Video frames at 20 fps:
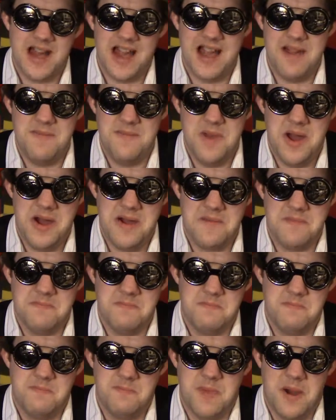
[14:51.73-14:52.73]
I'm not
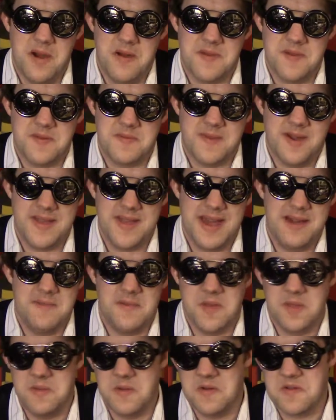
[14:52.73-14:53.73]
bothered by that
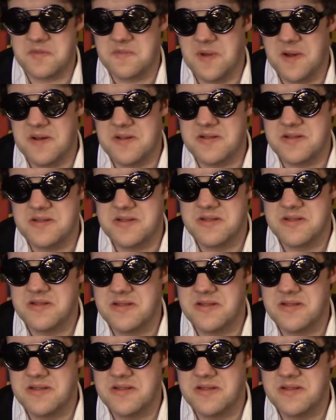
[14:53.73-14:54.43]
for the most part,